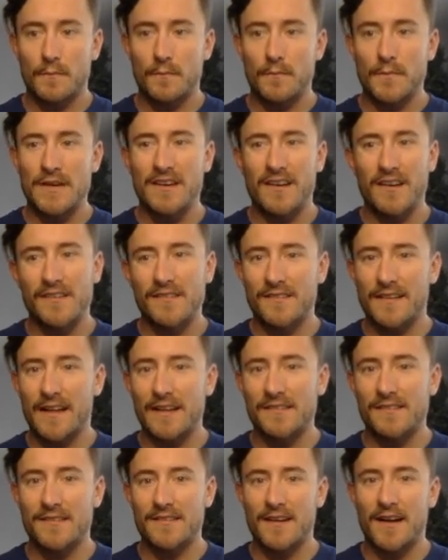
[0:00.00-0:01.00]
because
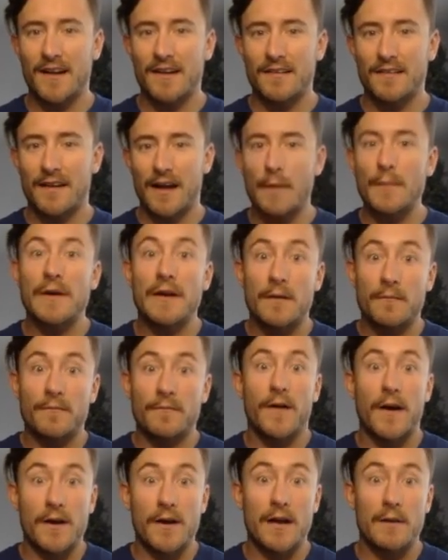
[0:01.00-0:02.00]
that's not, I mean, I'm
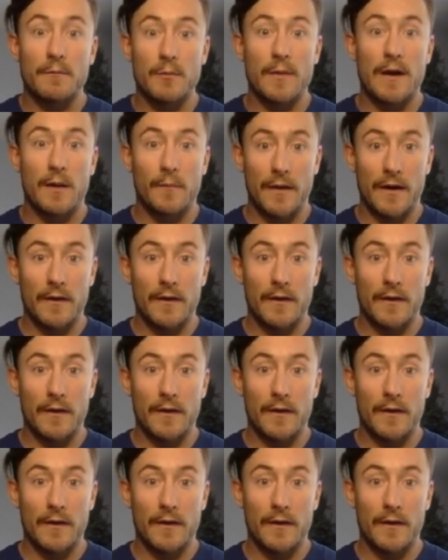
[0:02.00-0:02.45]
fired up about my